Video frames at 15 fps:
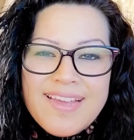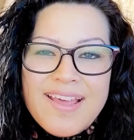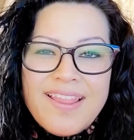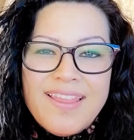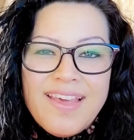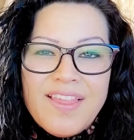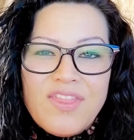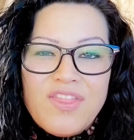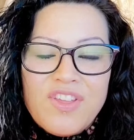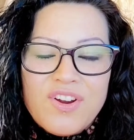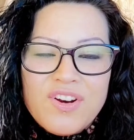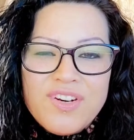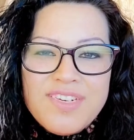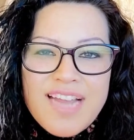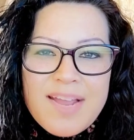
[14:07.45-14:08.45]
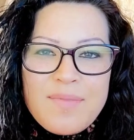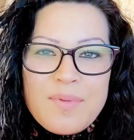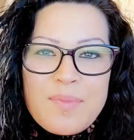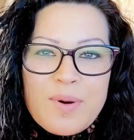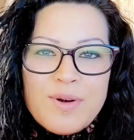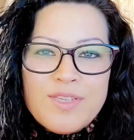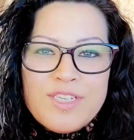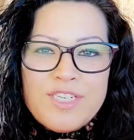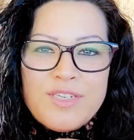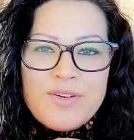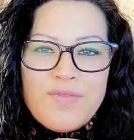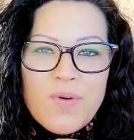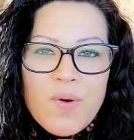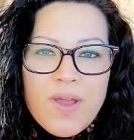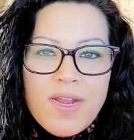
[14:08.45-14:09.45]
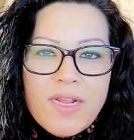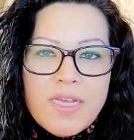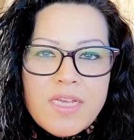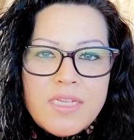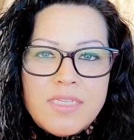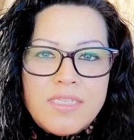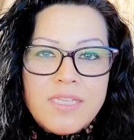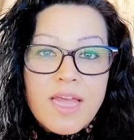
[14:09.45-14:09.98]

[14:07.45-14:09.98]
the third type of person to avoid is